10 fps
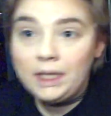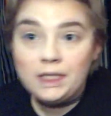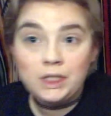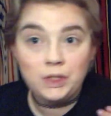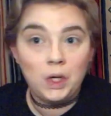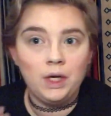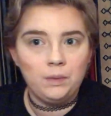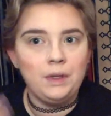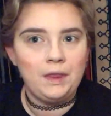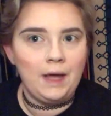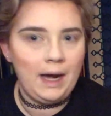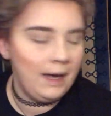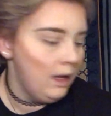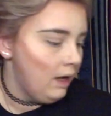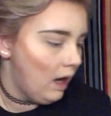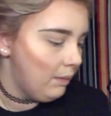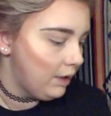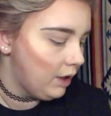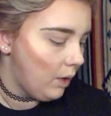we get started with that, I'm going